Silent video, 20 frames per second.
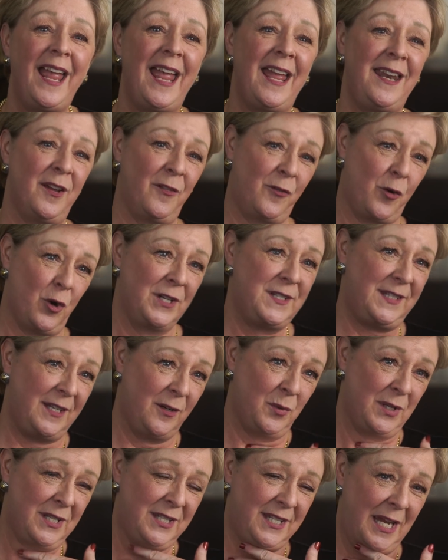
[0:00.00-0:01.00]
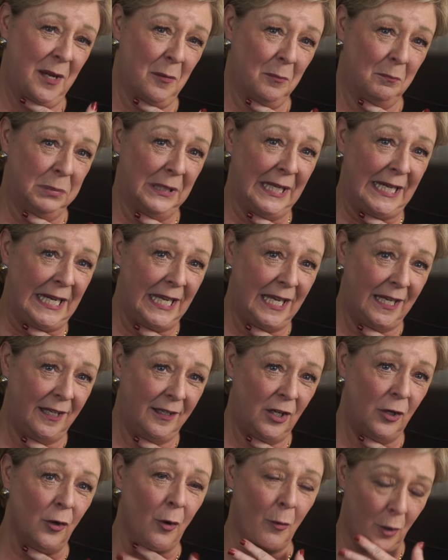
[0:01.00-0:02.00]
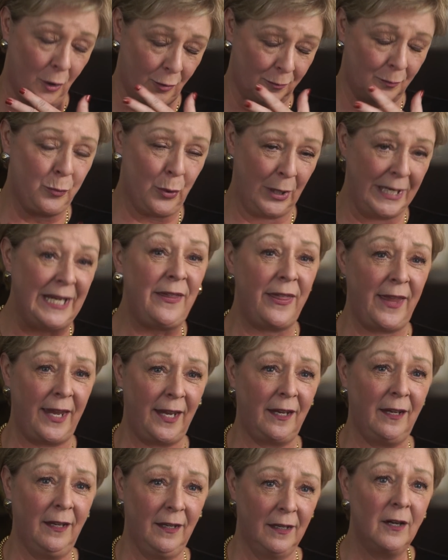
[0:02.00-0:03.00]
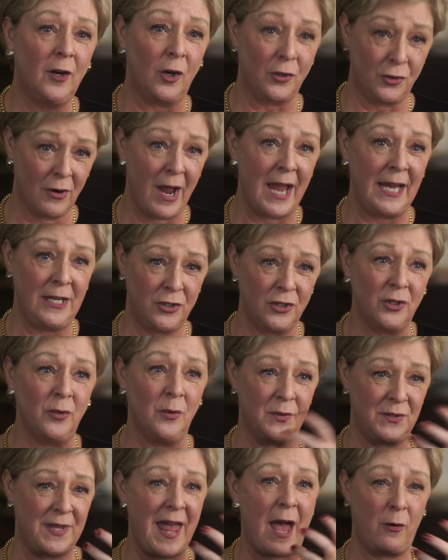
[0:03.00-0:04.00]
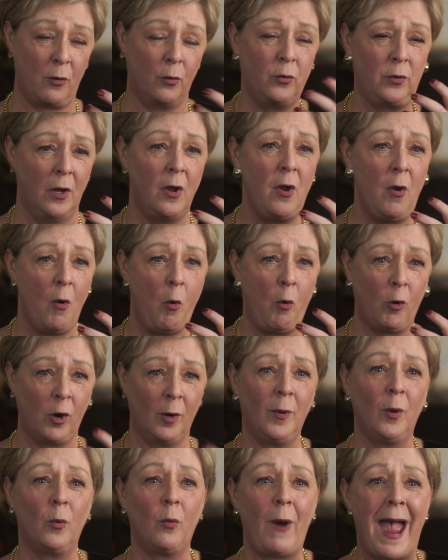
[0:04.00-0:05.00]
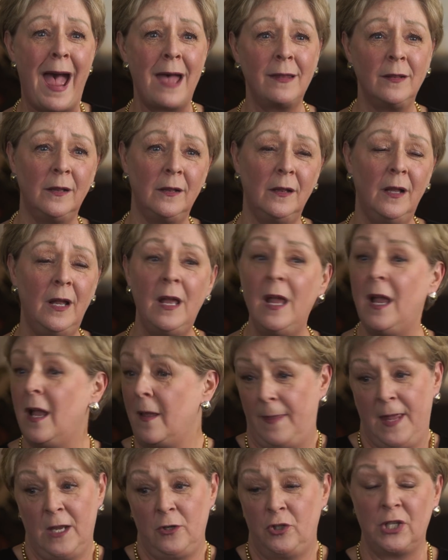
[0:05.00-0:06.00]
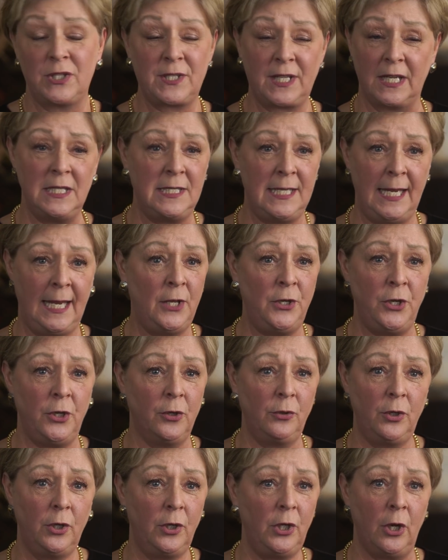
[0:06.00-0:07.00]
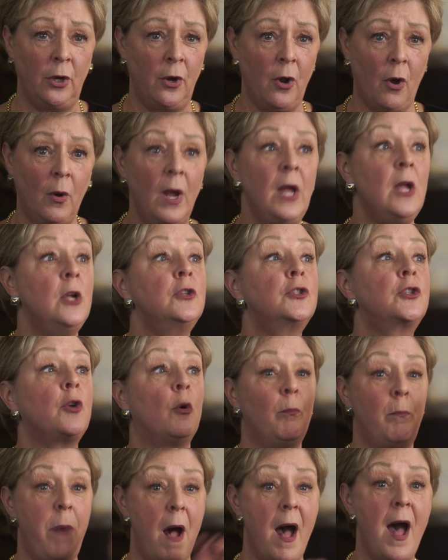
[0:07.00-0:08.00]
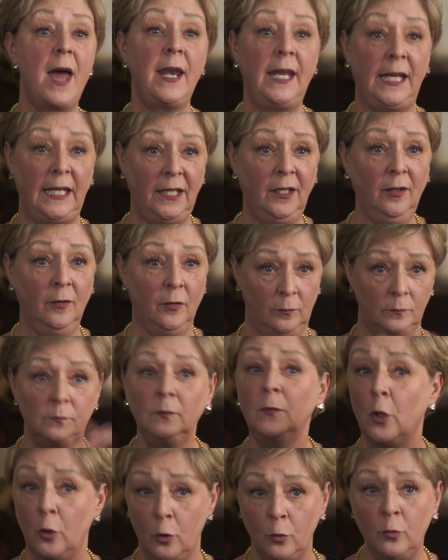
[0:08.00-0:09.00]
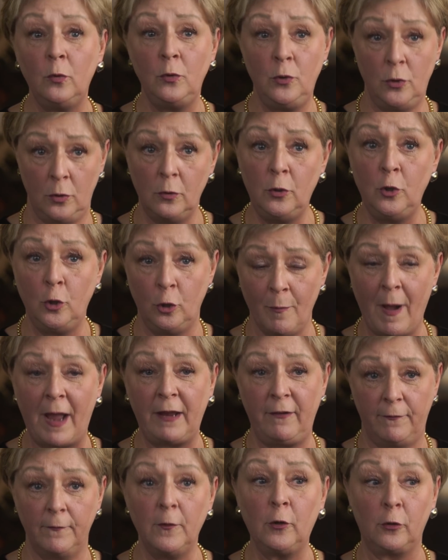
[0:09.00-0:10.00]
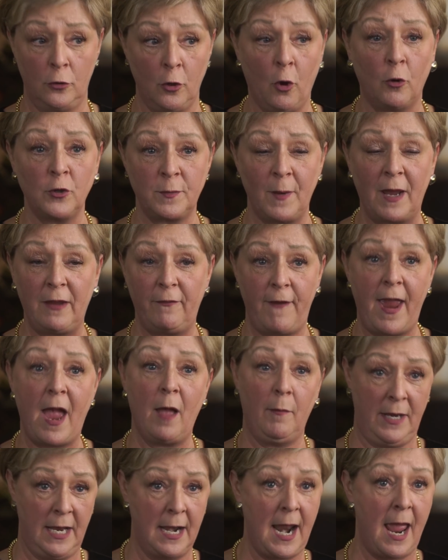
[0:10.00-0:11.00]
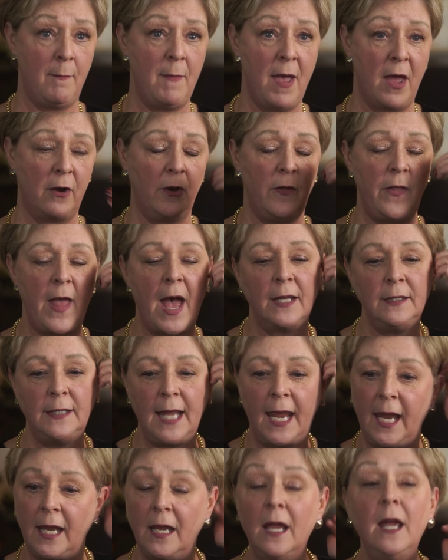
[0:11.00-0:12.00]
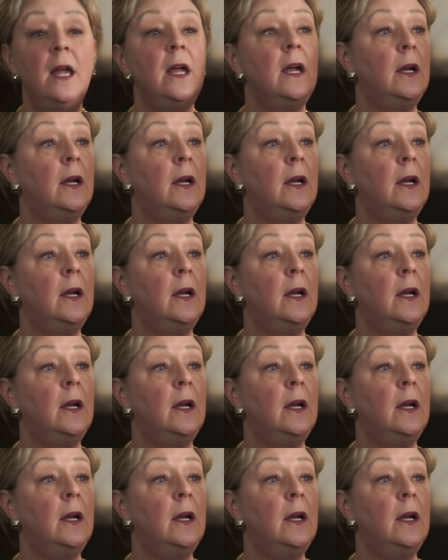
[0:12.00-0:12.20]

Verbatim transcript: And of course, it was him bleeding, you know, or breathing, or trying to. It was that horrible rattle that just continued, you know. So Bonnie, who knew my knows my family, and I met her that day.